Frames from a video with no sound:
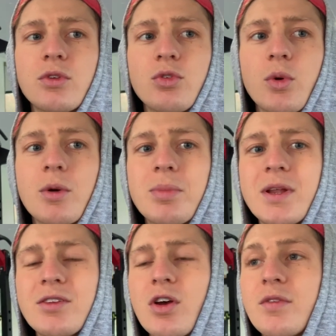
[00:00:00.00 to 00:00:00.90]
So we're
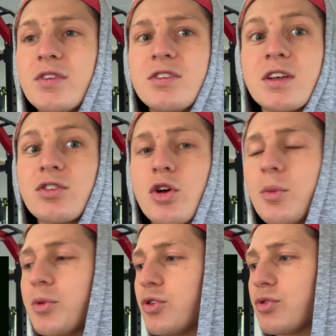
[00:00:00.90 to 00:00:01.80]
completing over 6
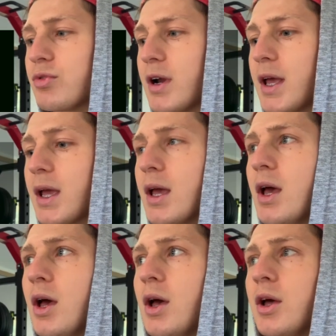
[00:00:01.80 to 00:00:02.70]
kilometers running,
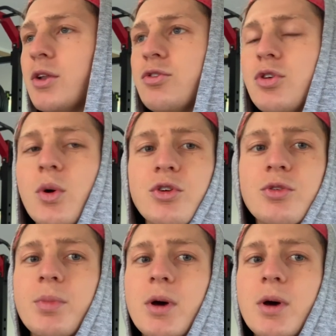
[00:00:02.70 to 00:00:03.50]
200